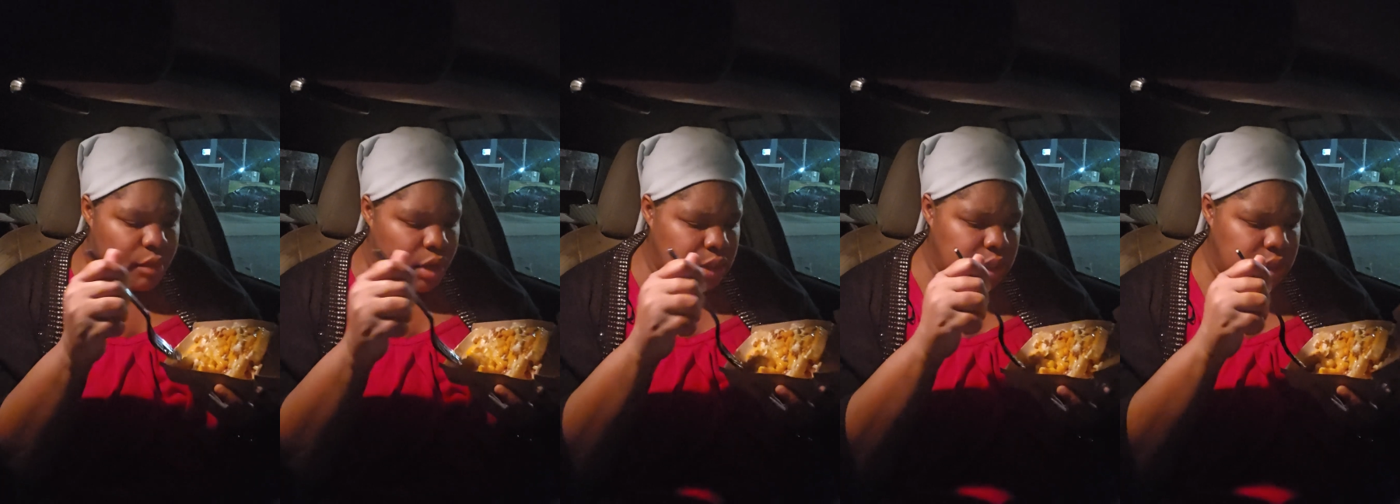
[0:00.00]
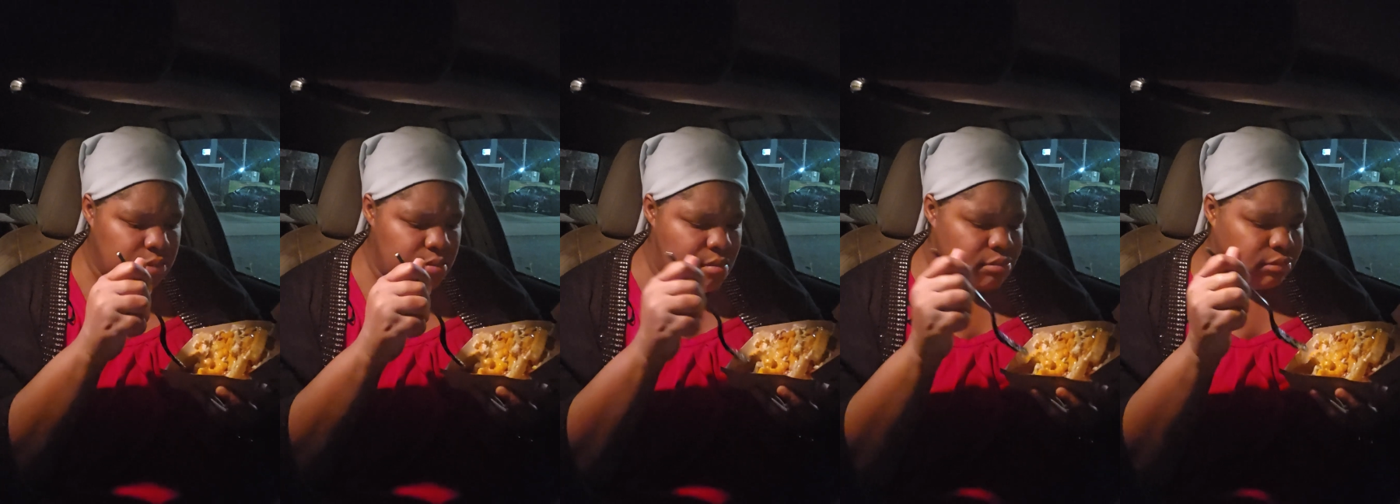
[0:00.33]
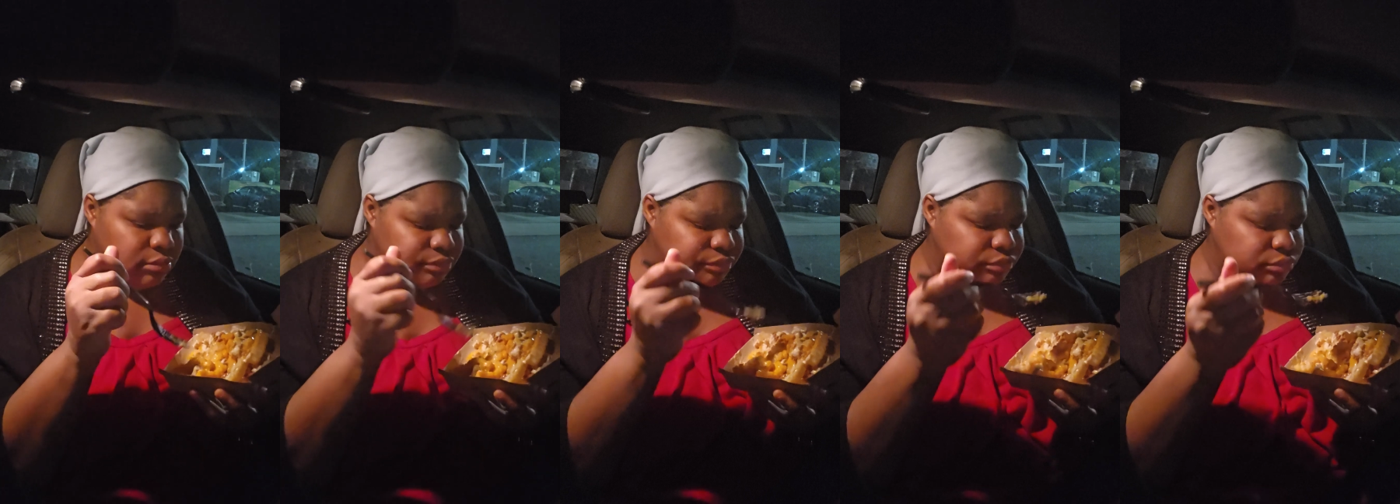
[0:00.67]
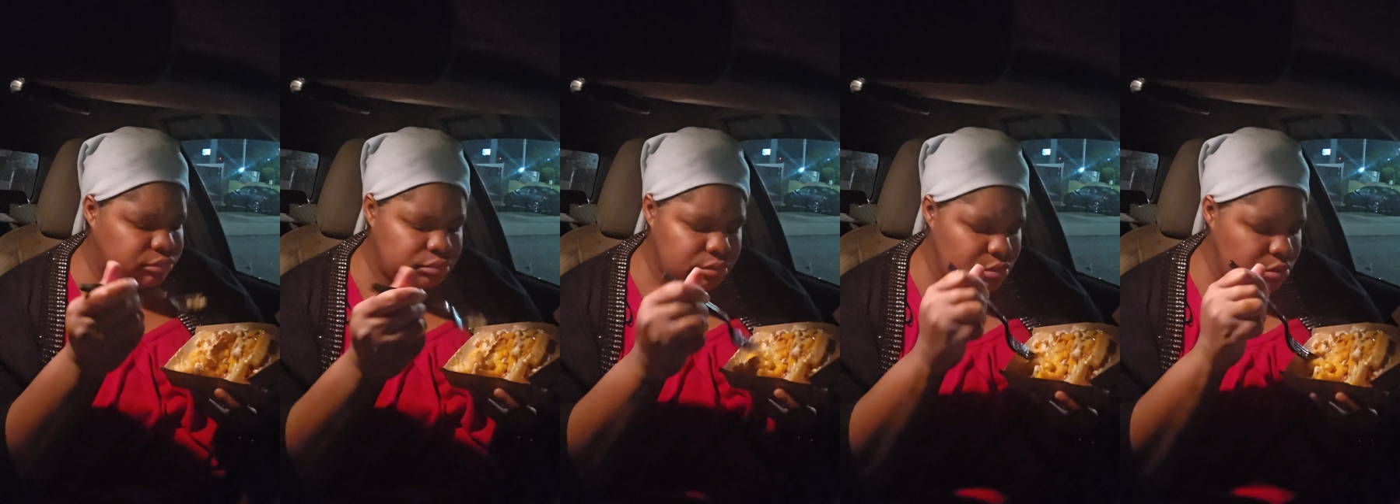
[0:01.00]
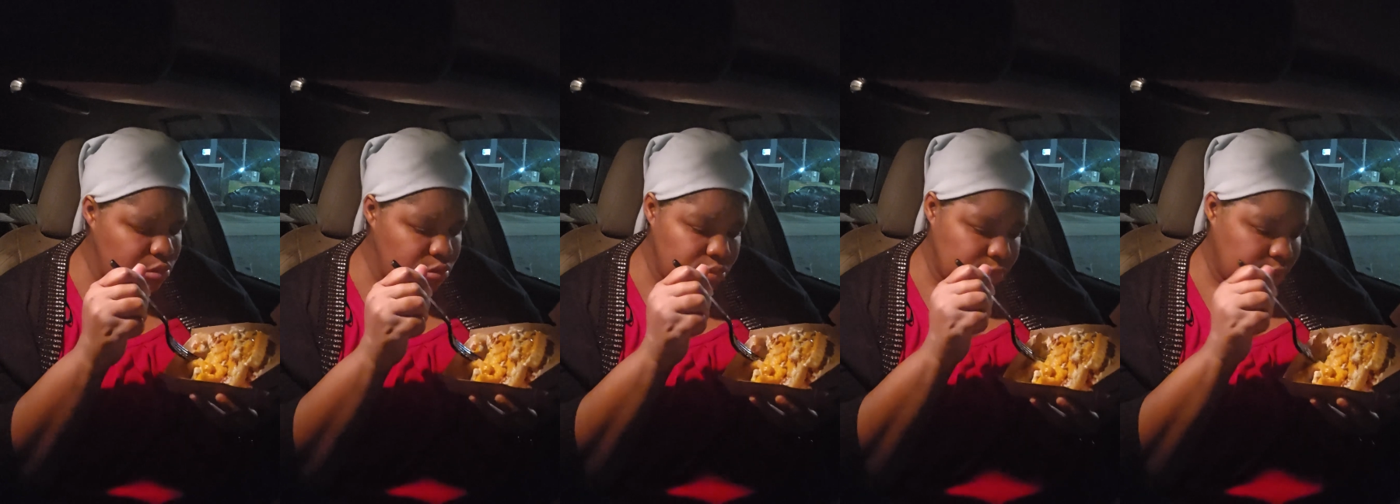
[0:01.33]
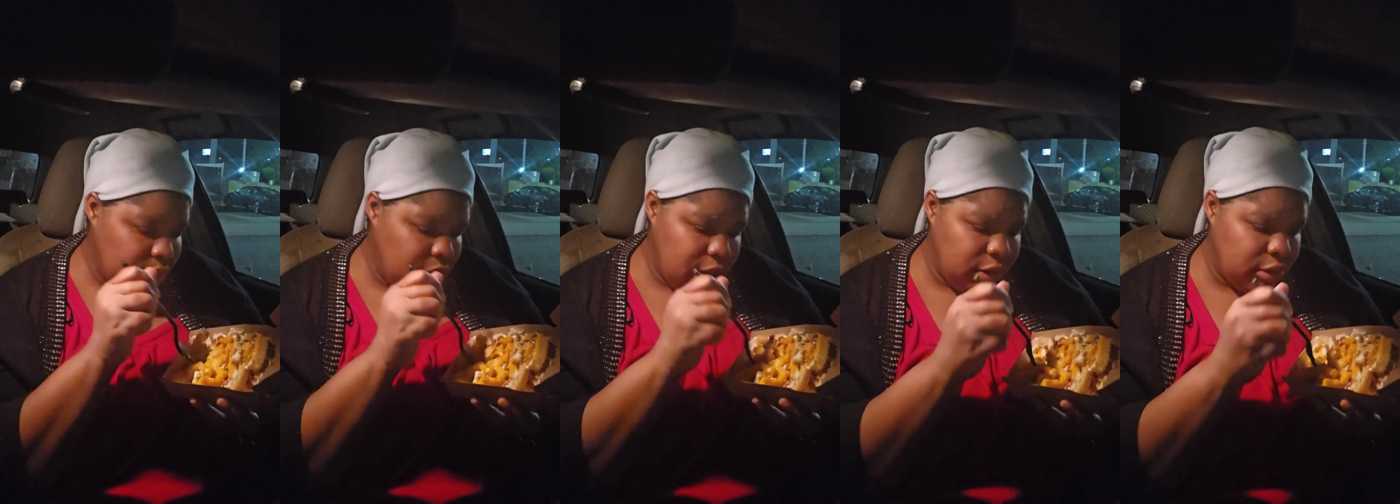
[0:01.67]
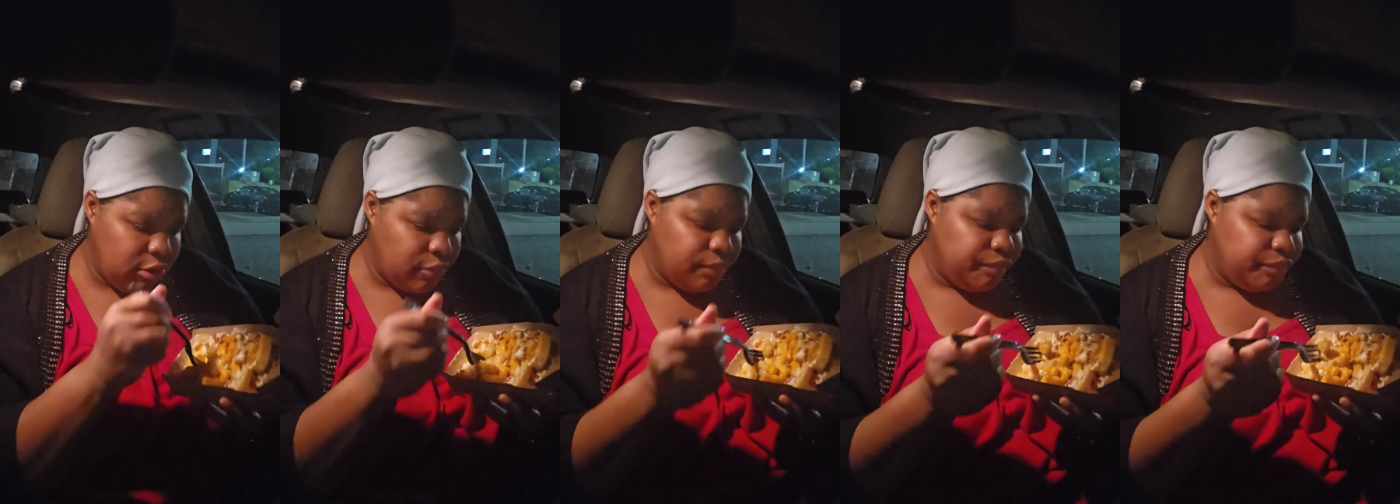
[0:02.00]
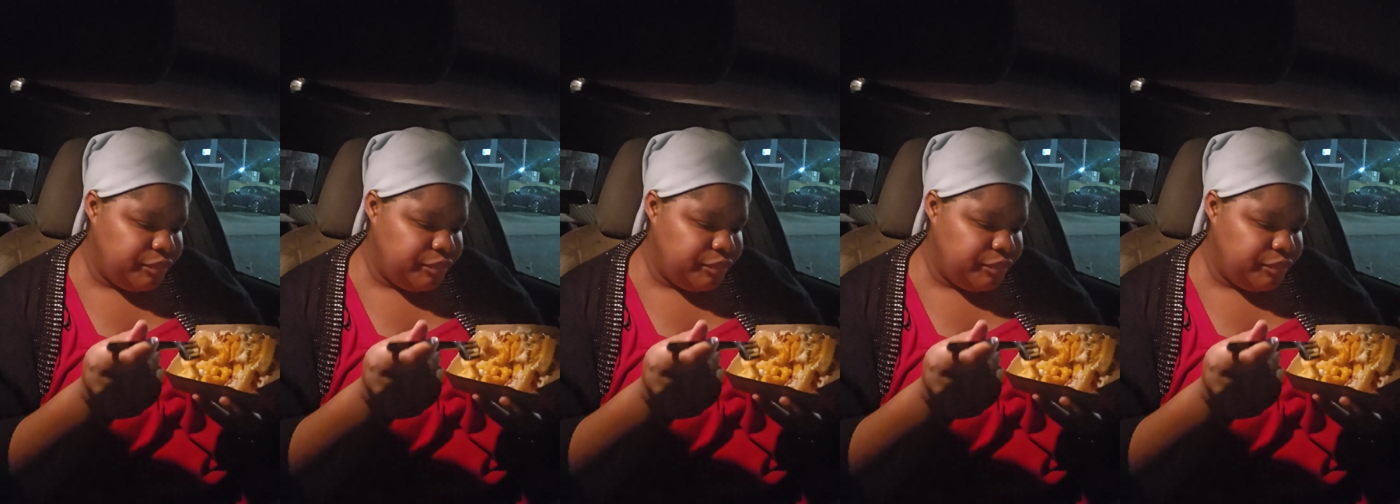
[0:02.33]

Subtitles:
Well, I don't know.